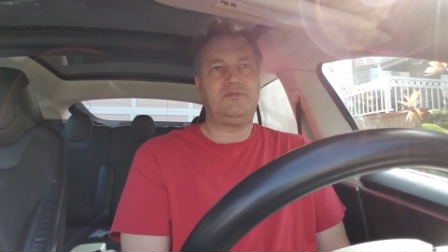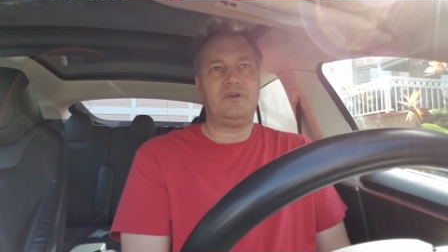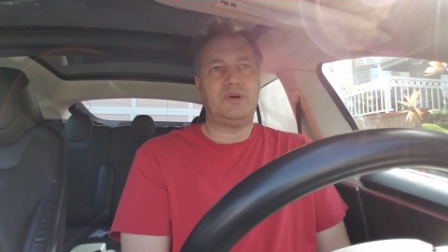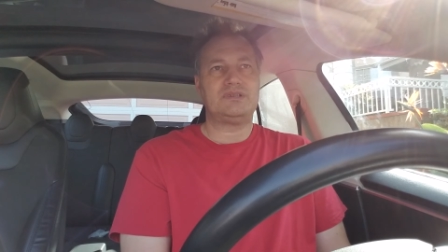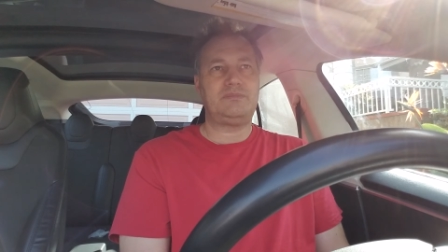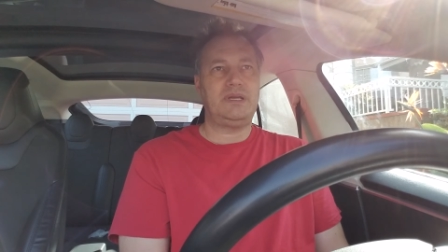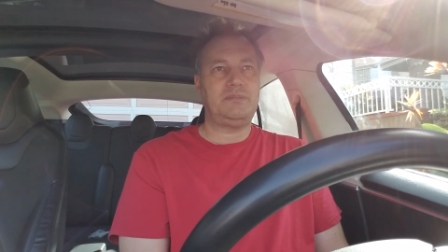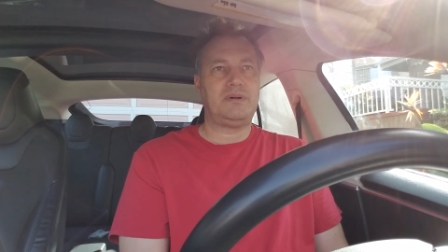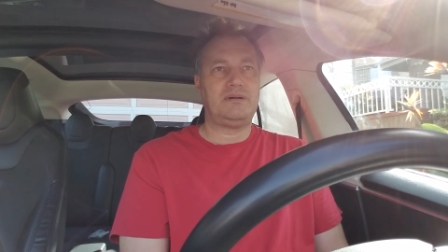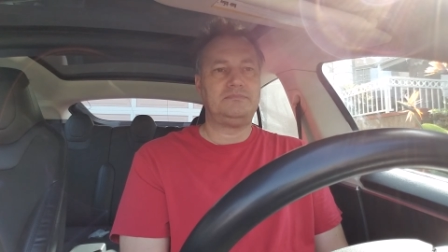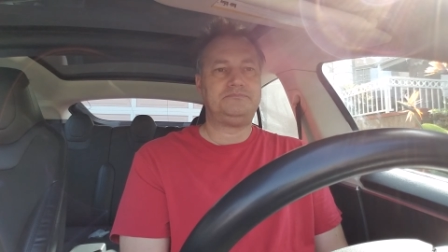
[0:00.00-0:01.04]
for most
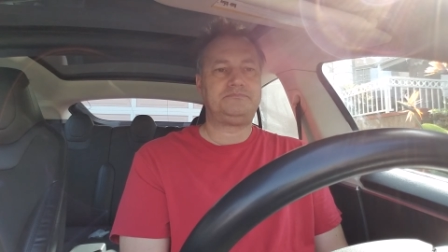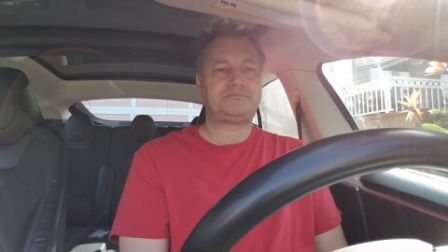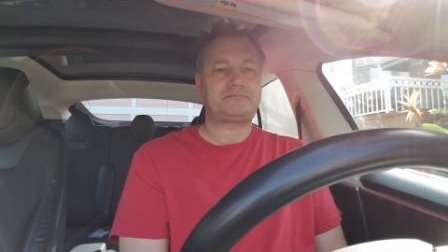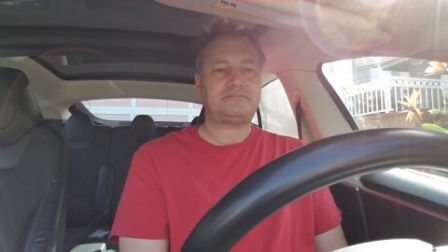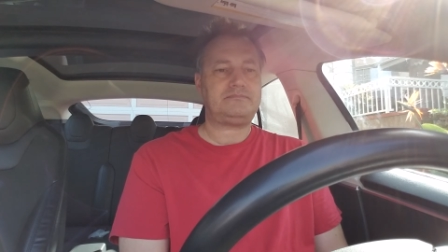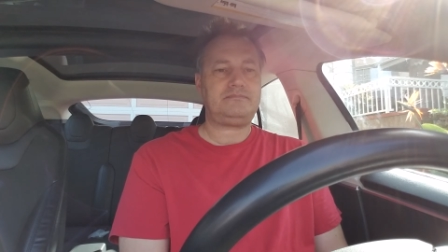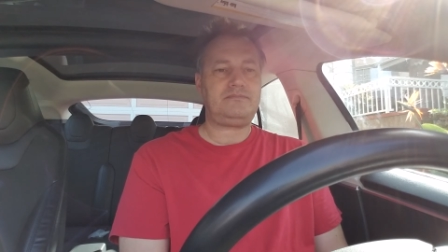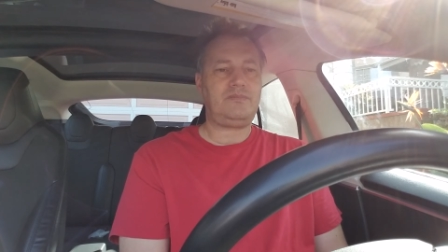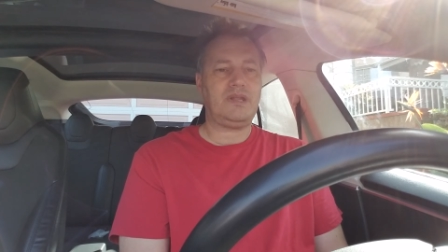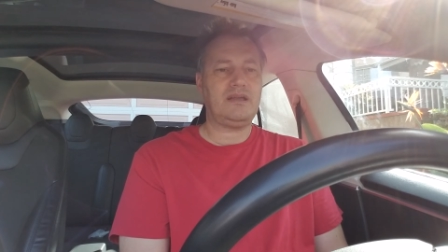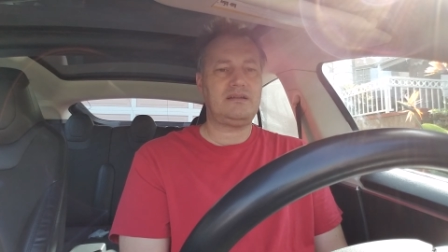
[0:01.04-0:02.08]
people,
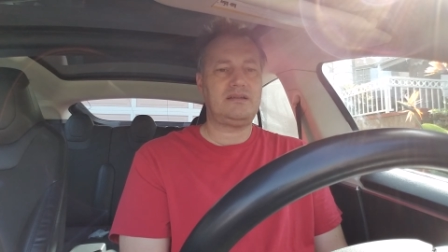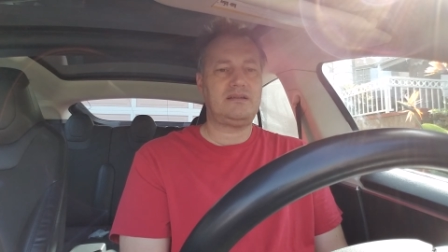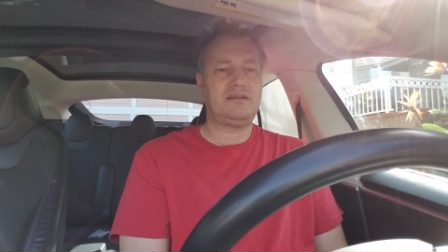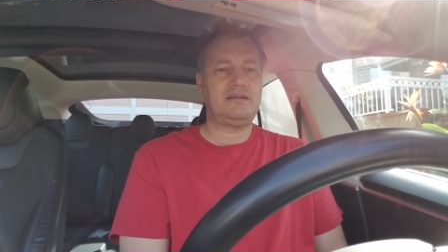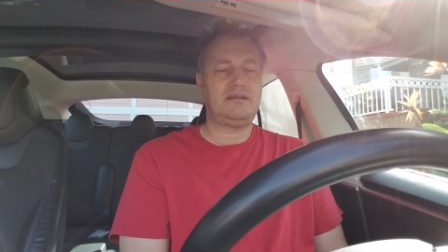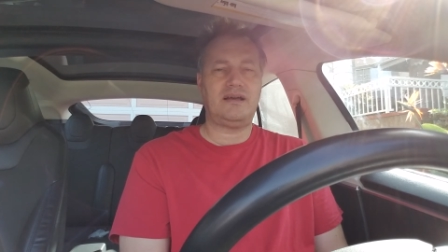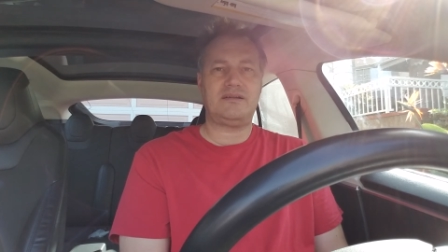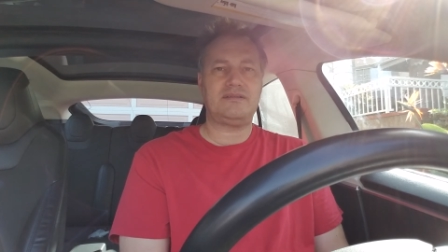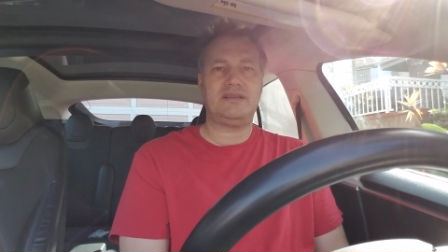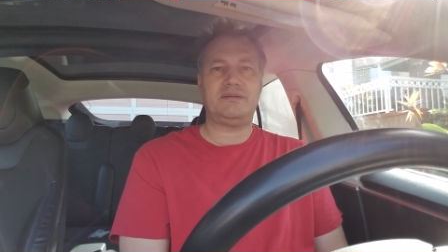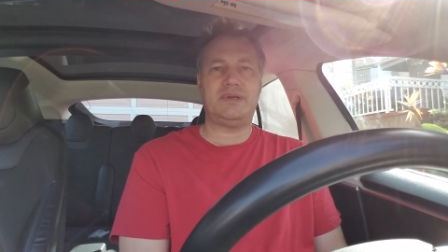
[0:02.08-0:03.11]
it I
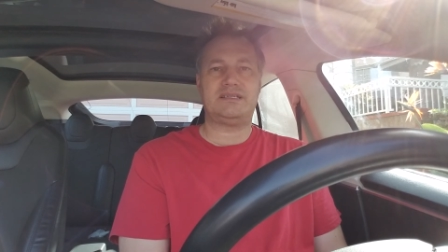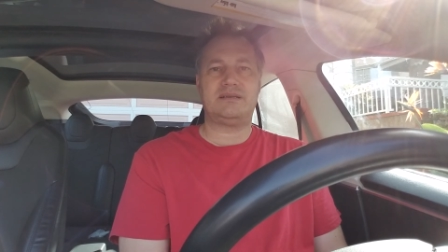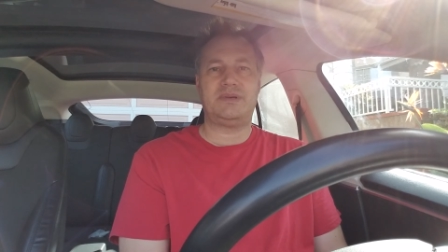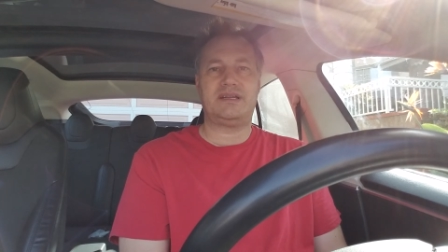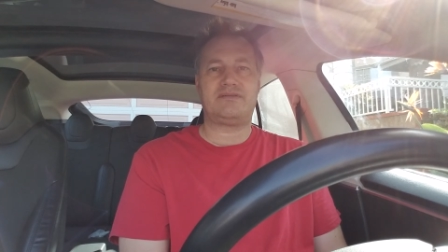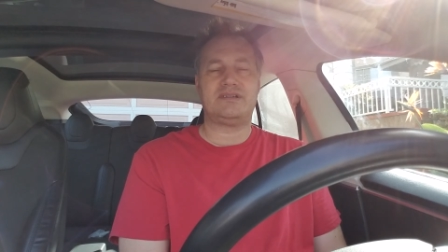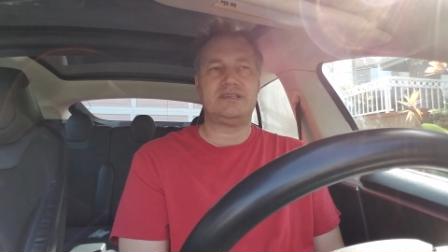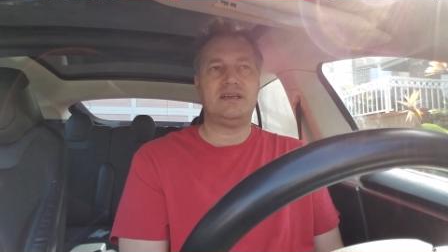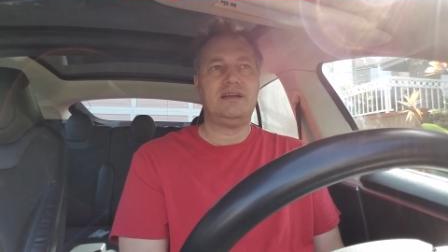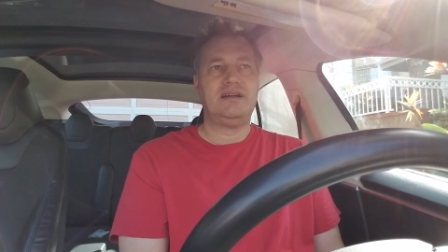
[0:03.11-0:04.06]
don't think it makes a big difference.